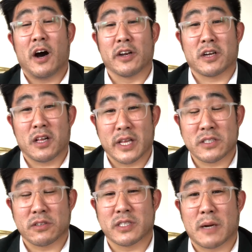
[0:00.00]

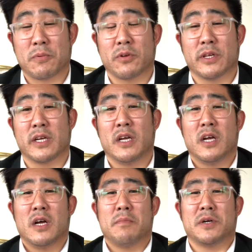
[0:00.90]
cleansers separately,
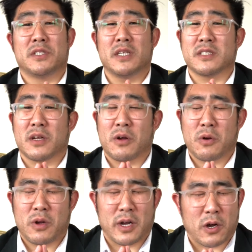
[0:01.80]
but just
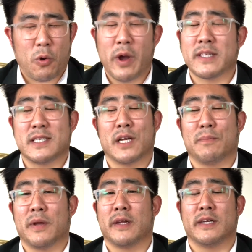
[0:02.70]
a quick
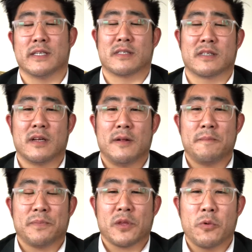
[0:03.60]
tidbit is
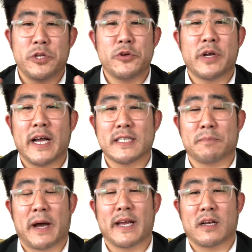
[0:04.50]
when you guys
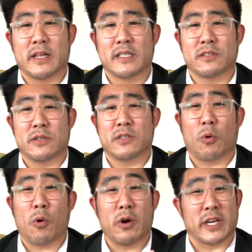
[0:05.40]
buy cleansers
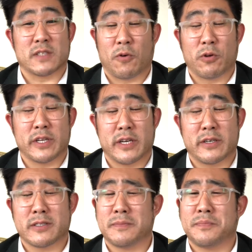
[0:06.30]
or
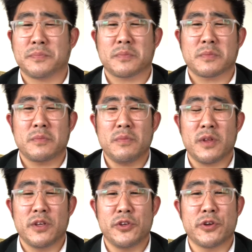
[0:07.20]
exfoliators,
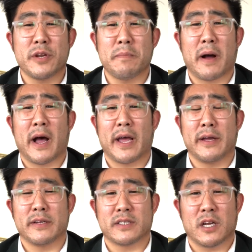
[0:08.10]
you can buy
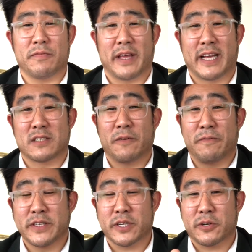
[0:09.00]
stuff that has
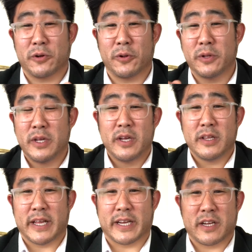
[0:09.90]
physical,
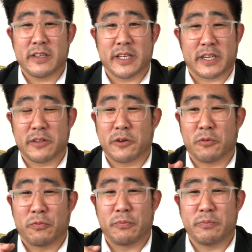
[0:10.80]
like little,